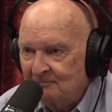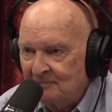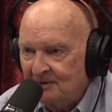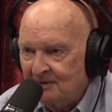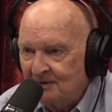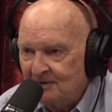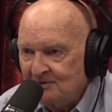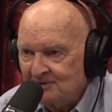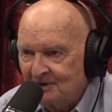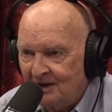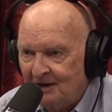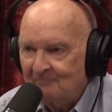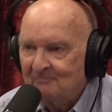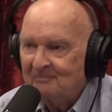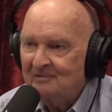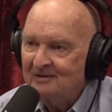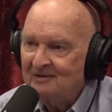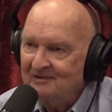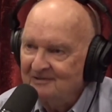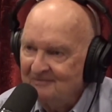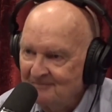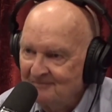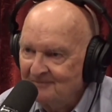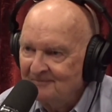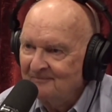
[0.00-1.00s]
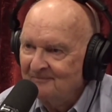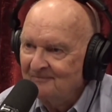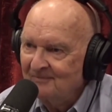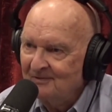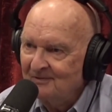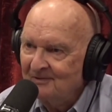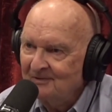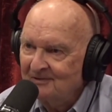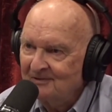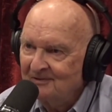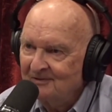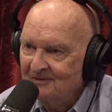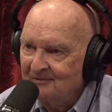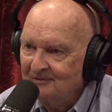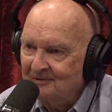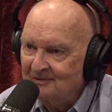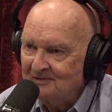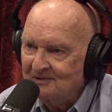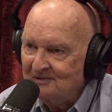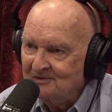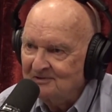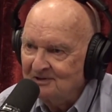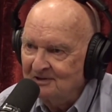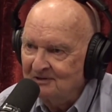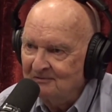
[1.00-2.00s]
Opera, which they
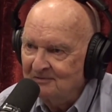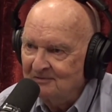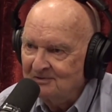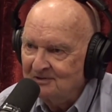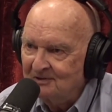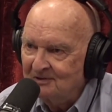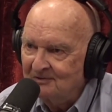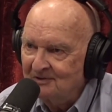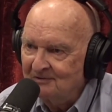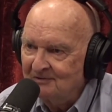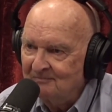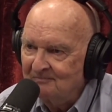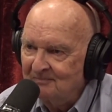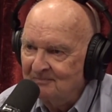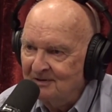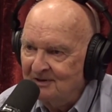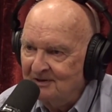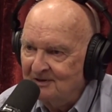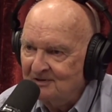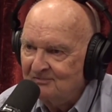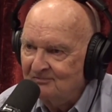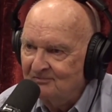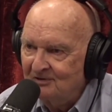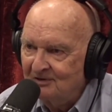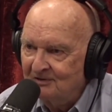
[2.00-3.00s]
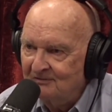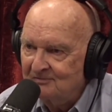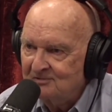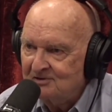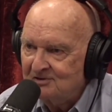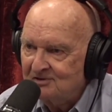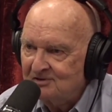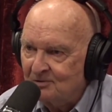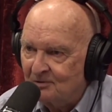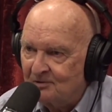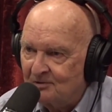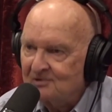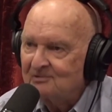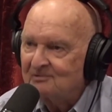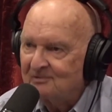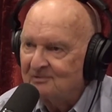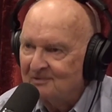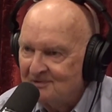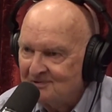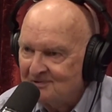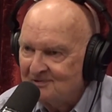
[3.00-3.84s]
said was a great place full of sorcerers.